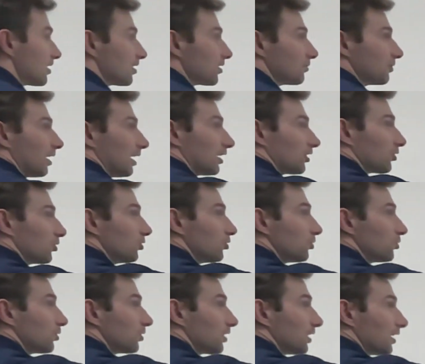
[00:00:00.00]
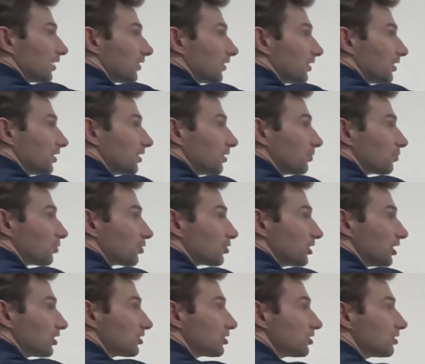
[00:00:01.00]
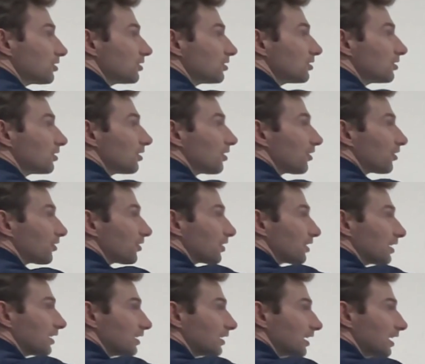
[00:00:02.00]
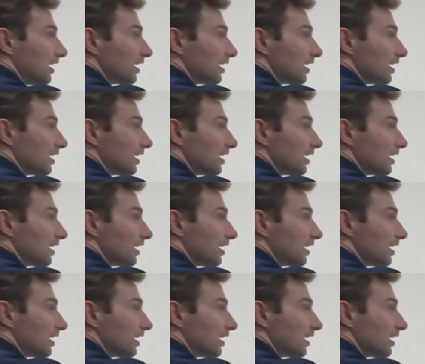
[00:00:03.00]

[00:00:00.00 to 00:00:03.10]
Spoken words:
I can look at the projection on the